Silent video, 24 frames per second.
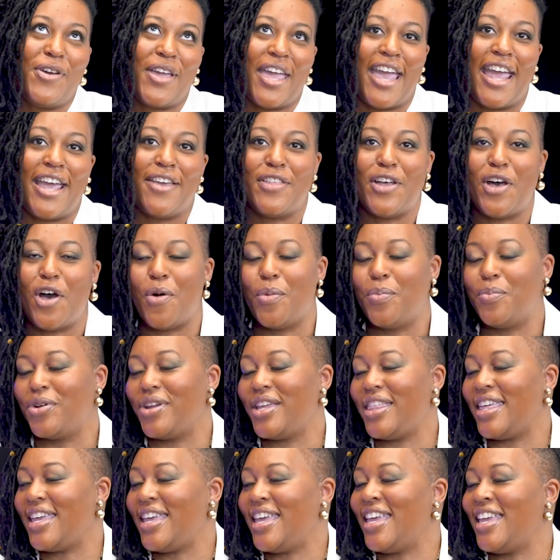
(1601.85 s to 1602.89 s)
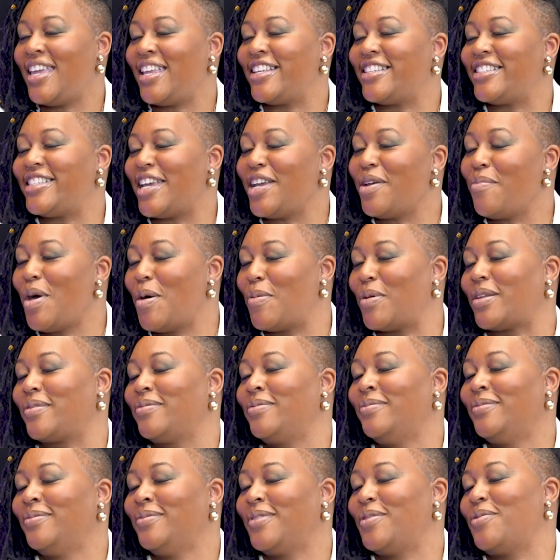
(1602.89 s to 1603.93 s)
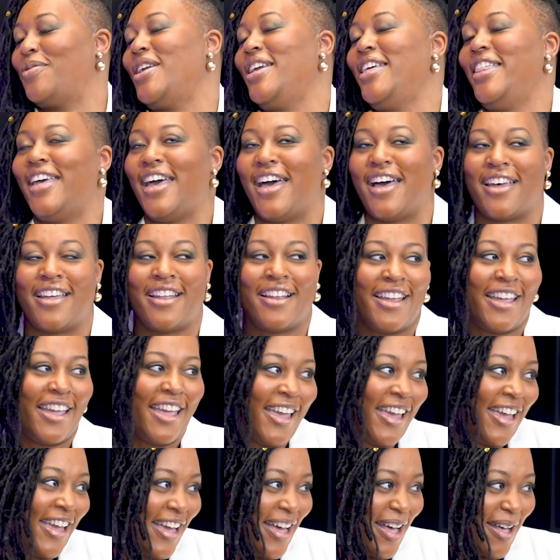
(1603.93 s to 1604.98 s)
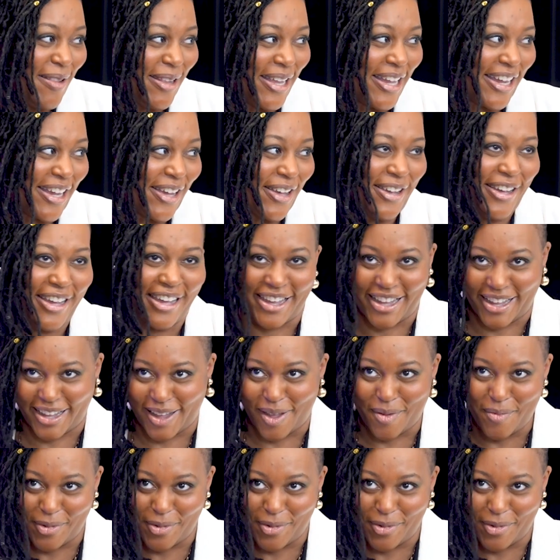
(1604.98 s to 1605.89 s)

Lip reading: Okay, and the whole breathe in. Come on. Yeah. I'm like, okay, I'm